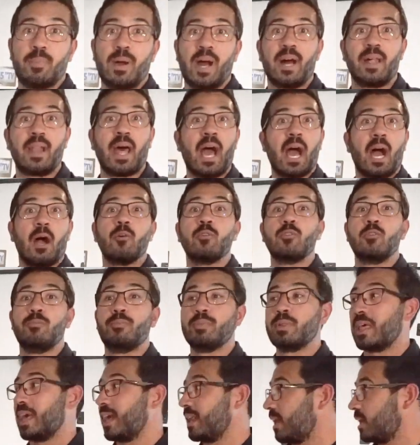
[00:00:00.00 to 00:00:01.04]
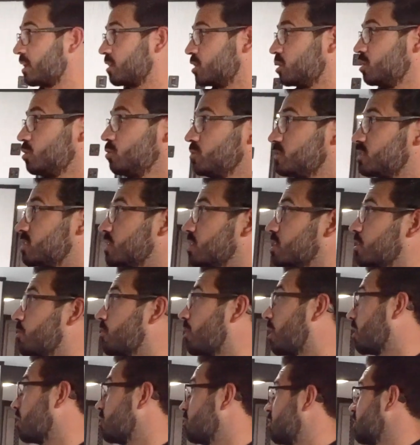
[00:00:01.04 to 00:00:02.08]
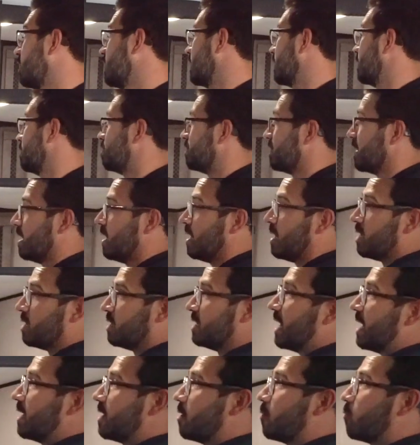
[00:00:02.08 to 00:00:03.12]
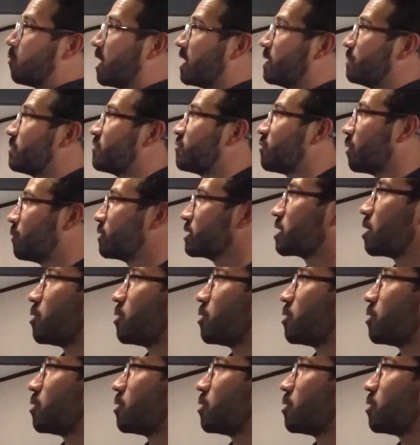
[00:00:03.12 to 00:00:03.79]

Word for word: upon how you plan on using your R V. And then right before we